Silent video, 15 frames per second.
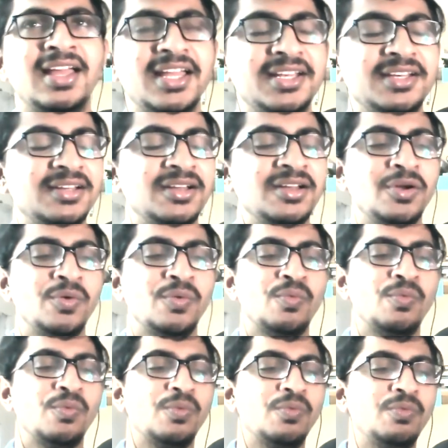And
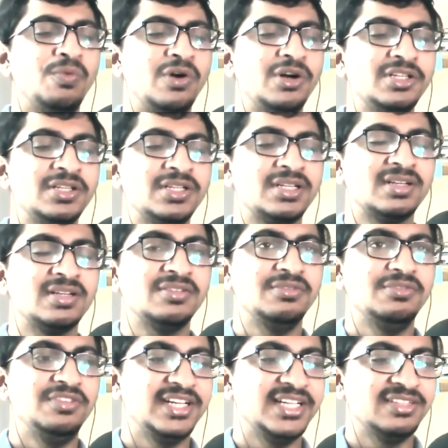what
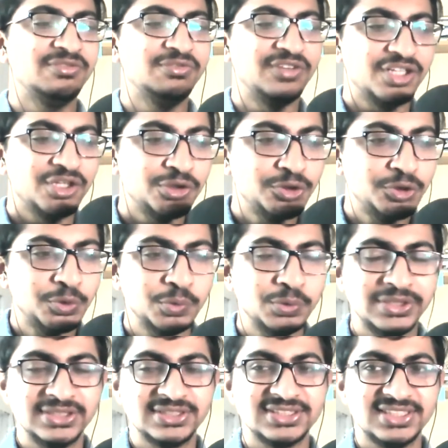were one or two
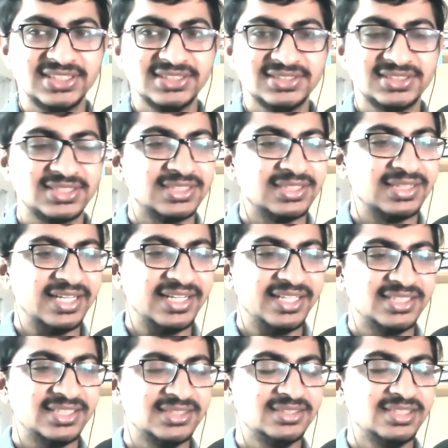incidents that
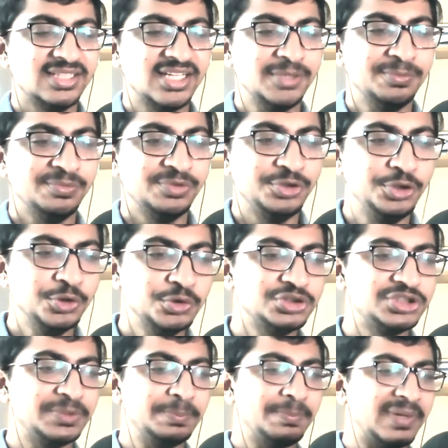had a
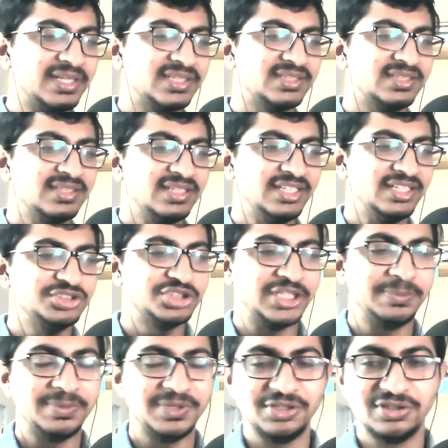huge impact in
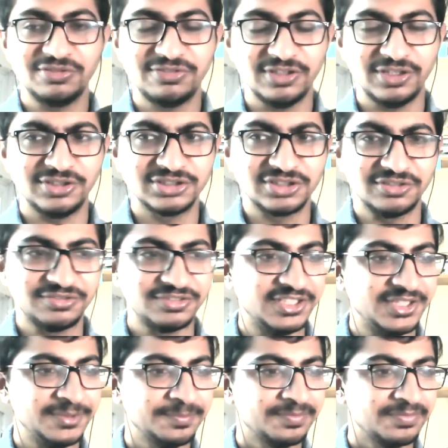shaping your
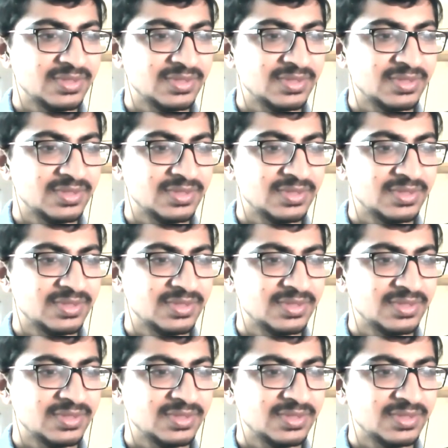philosophy?